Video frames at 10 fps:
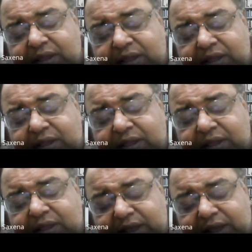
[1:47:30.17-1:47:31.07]
and
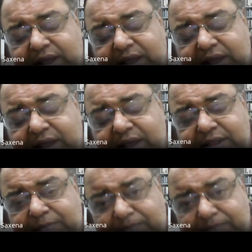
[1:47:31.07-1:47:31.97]

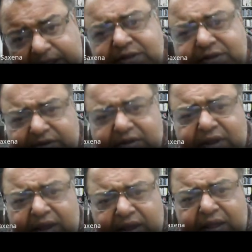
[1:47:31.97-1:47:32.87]
the place
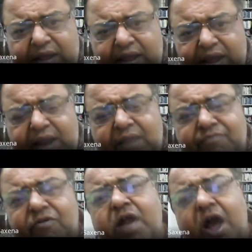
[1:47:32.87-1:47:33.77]
and
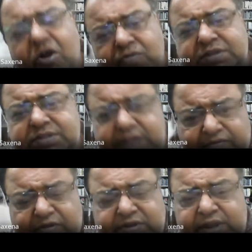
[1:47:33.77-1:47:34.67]
for how much that
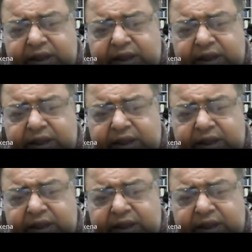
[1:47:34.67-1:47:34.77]
was done.